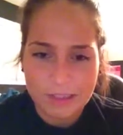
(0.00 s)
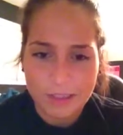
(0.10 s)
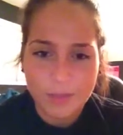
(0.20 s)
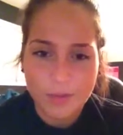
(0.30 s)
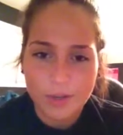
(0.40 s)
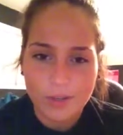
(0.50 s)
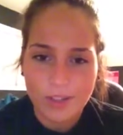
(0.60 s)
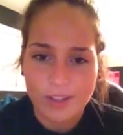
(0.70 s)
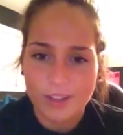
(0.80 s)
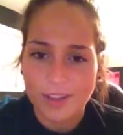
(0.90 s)
to a whole
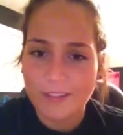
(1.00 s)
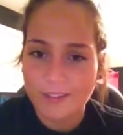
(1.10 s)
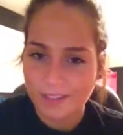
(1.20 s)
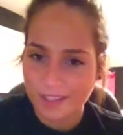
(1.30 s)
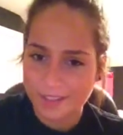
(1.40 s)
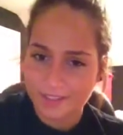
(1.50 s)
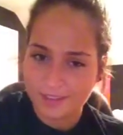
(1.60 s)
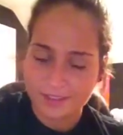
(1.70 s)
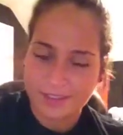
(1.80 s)
nother level in